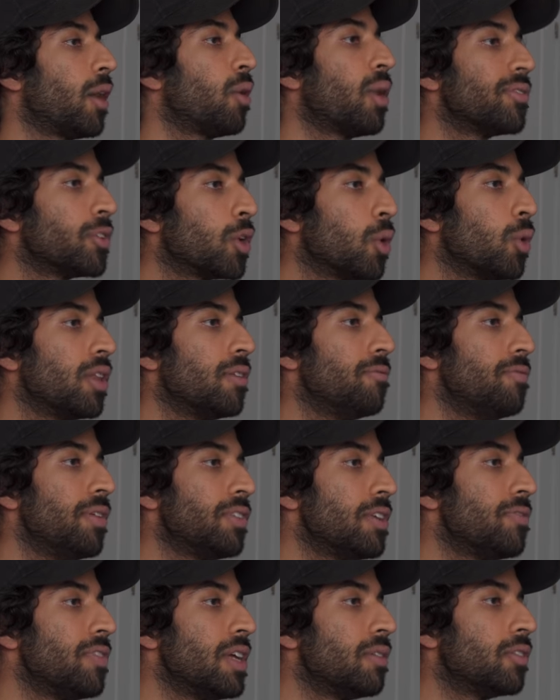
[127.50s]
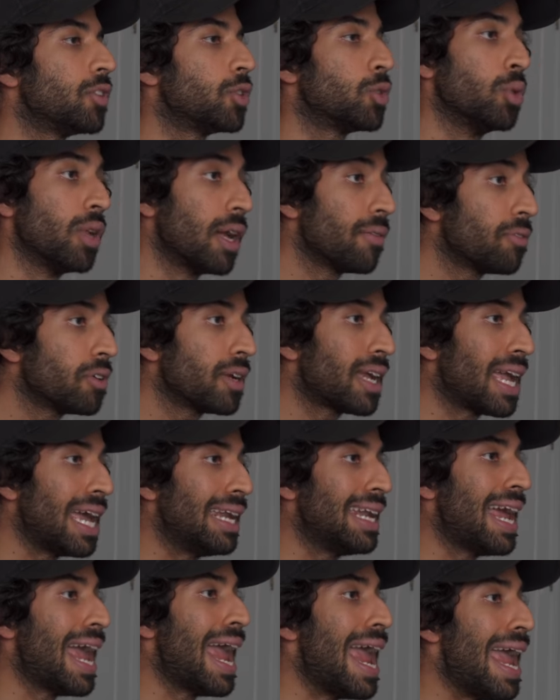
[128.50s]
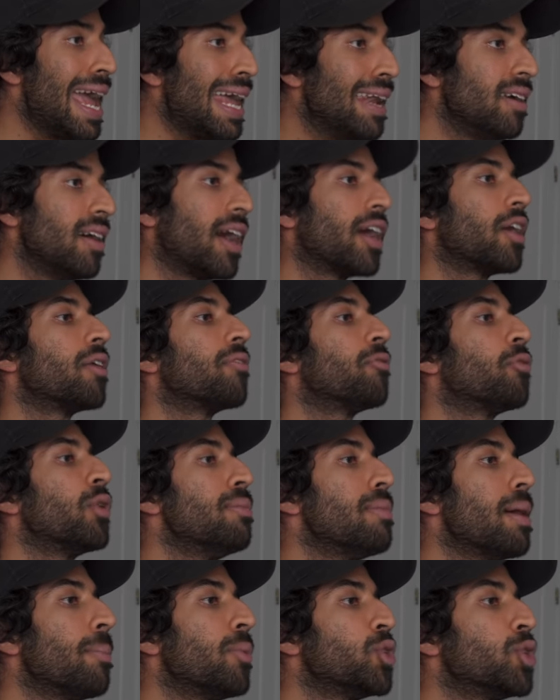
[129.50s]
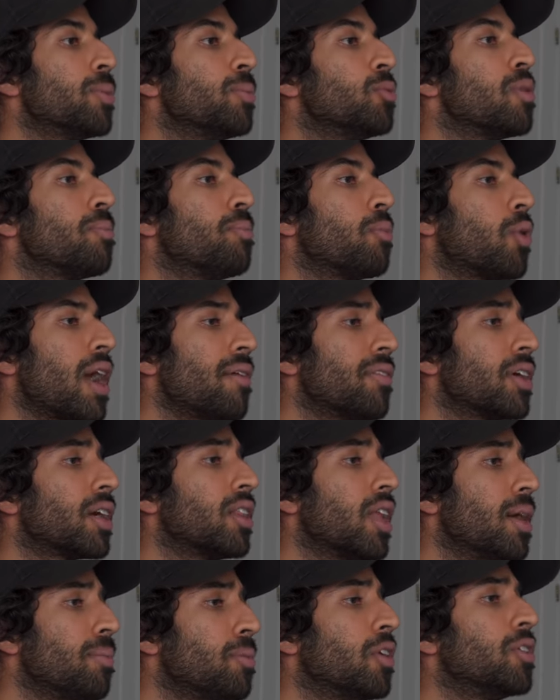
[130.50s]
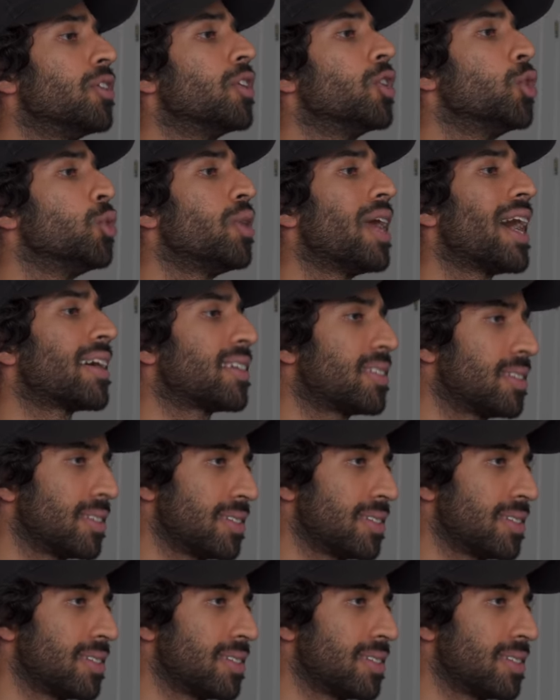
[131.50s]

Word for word: I don't have to go within 50 feet of a school ever again, and I got a free membership to a private club called the Ludac